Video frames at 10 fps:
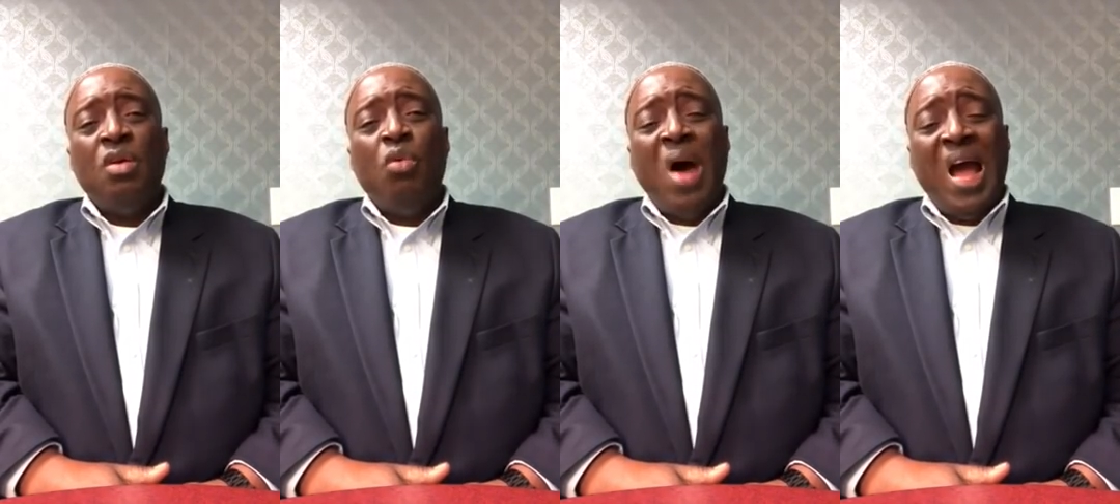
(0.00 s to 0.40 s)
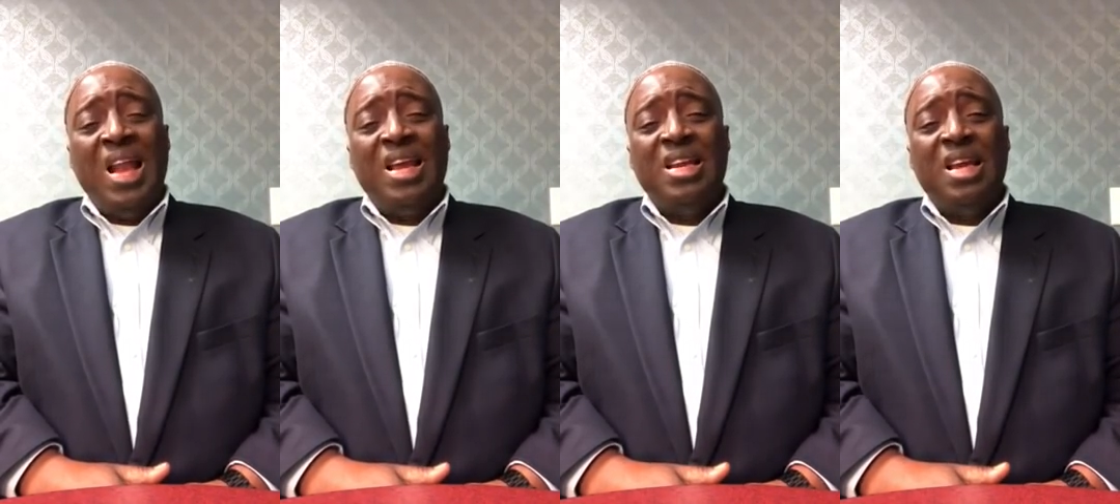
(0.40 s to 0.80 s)

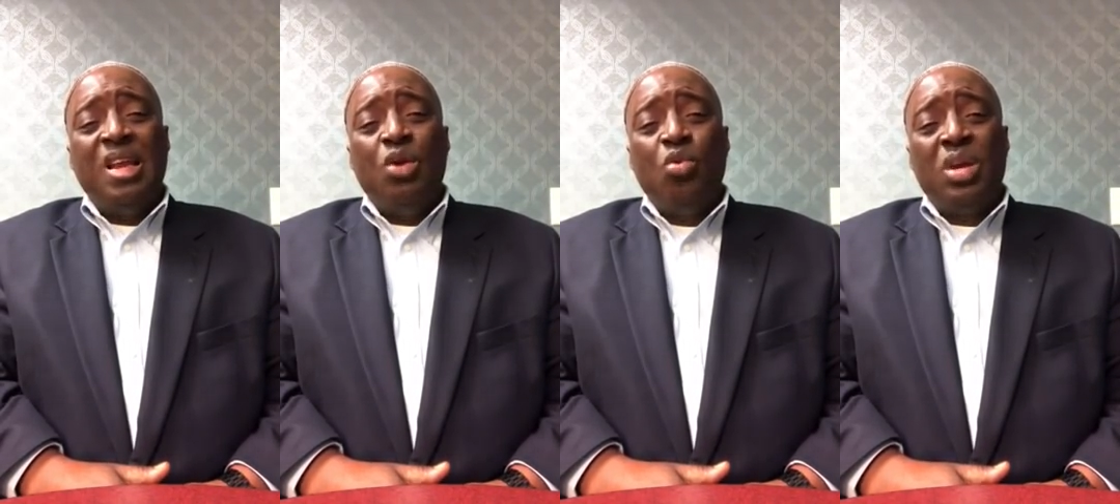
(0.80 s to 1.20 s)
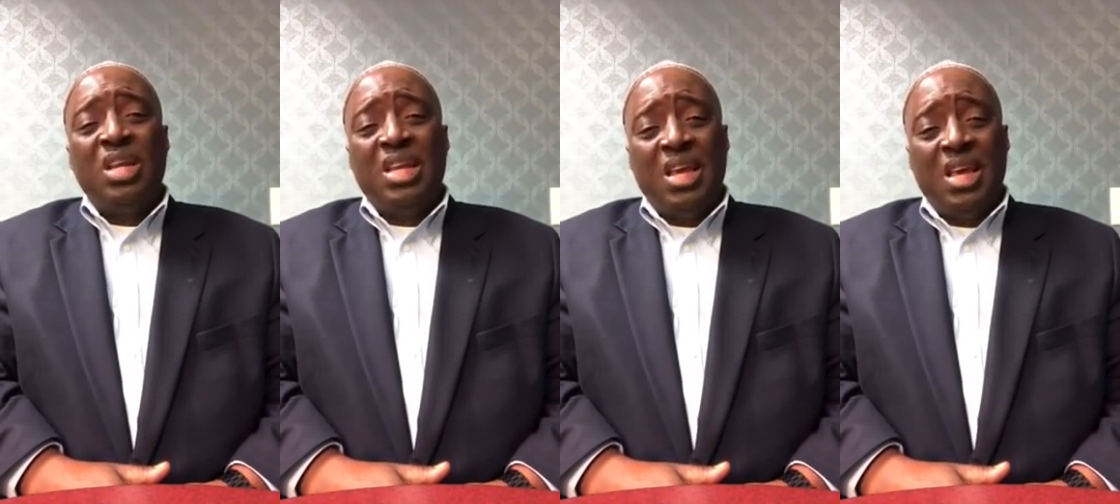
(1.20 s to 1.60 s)
While Nene
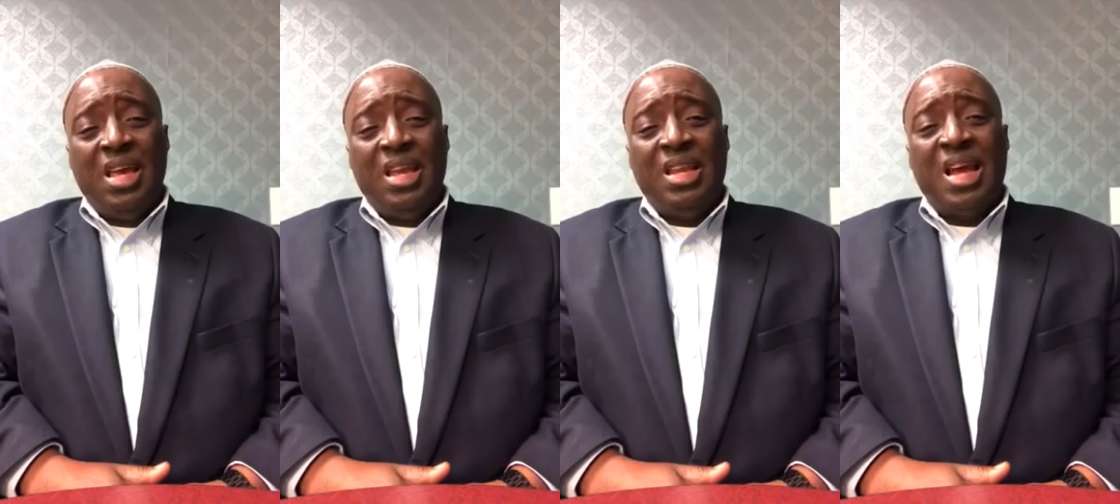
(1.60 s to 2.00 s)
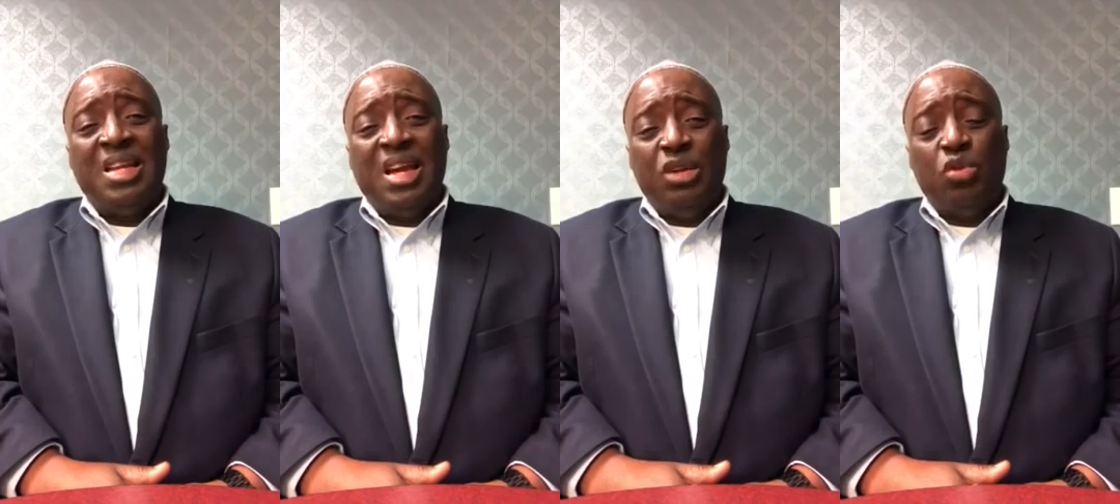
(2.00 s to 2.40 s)
Rugi de na
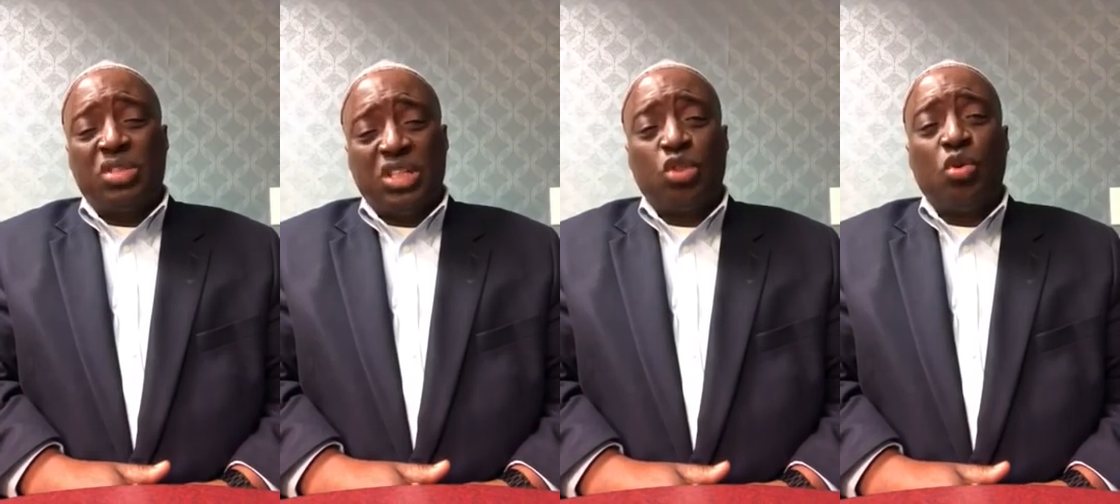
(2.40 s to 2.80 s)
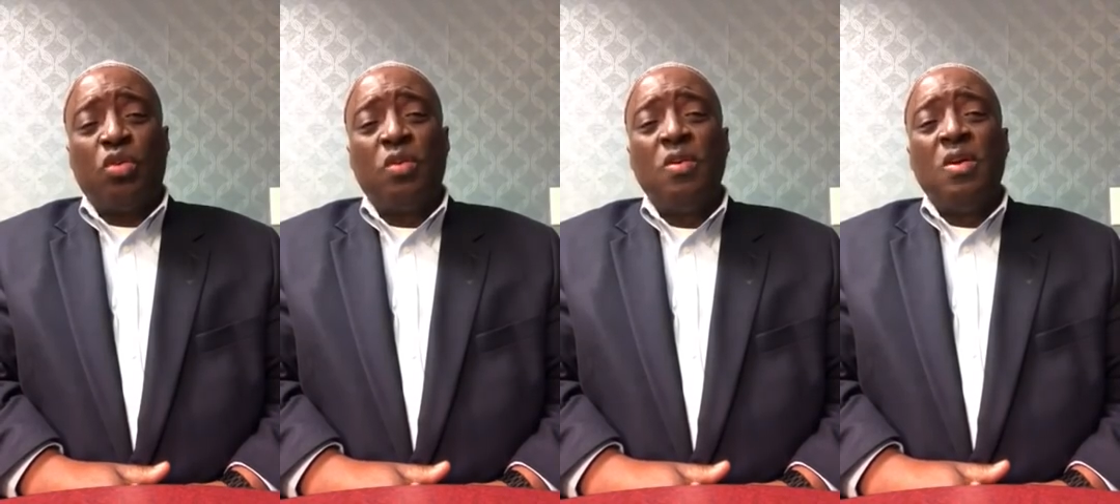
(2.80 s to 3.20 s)
the radio station,